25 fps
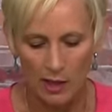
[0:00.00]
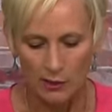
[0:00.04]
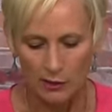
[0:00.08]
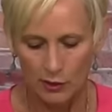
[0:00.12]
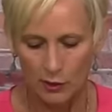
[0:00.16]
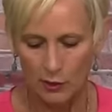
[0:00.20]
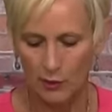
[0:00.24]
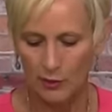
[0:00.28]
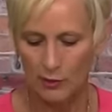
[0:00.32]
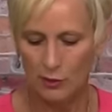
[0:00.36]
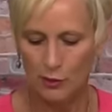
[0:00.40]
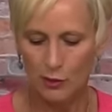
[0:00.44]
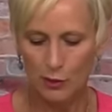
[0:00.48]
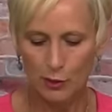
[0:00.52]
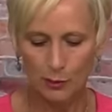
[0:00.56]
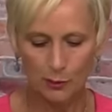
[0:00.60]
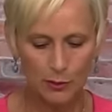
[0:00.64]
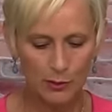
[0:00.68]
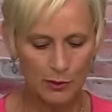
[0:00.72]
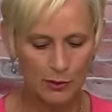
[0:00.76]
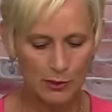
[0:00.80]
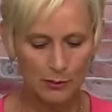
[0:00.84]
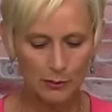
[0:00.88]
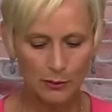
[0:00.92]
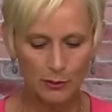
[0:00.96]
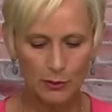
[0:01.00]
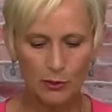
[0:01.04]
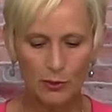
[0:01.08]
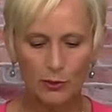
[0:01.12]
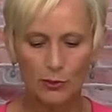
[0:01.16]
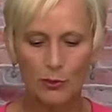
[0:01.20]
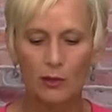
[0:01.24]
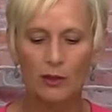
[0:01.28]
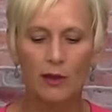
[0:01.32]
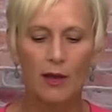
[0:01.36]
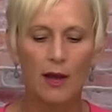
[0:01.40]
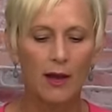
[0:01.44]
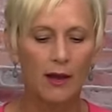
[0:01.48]
So a super simple
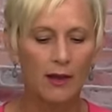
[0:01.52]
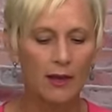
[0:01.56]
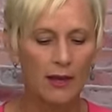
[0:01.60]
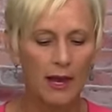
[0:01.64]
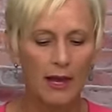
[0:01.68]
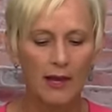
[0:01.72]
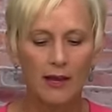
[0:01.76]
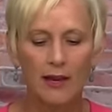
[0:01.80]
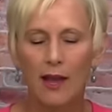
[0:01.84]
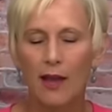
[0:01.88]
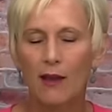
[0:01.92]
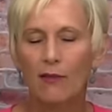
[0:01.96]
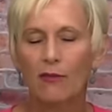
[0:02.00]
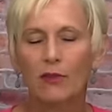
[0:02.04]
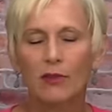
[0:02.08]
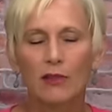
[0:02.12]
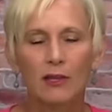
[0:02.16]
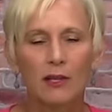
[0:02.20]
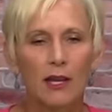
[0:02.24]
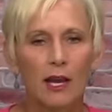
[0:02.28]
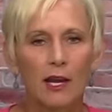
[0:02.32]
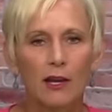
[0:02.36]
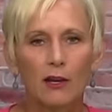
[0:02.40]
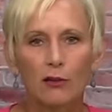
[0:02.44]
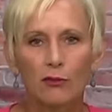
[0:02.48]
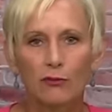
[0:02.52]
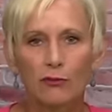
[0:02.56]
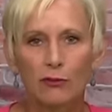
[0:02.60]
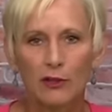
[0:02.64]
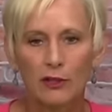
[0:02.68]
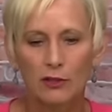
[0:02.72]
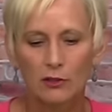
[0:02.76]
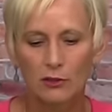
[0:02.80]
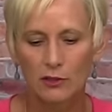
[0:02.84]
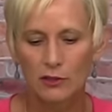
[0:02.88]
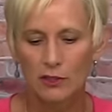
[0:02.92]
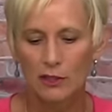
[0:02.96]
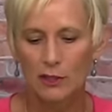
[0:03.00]
tool, again, everything at your
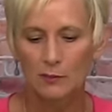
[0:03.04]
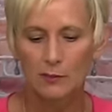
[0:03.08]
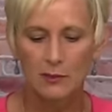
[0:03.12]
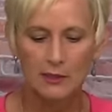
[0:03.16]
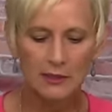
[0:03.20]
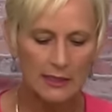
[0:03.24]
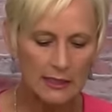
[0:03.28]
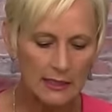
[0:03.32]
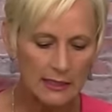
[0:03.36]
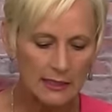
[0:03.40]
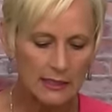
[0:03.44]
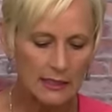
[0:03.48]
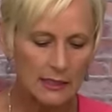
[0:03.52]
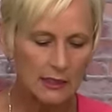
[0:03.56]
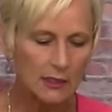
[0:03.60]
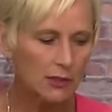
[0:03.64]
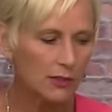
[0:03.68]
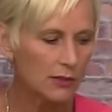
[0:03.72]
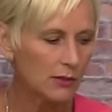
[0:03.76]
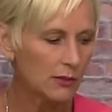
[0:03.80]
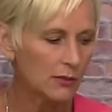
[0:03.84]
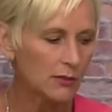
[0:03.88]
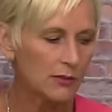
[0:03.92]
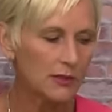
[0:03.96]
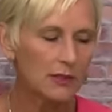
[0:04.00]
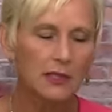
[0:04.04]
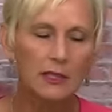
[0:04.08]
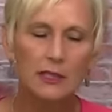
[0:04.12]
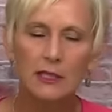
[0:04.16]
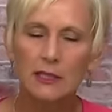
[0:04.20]
fingertips, easy to use,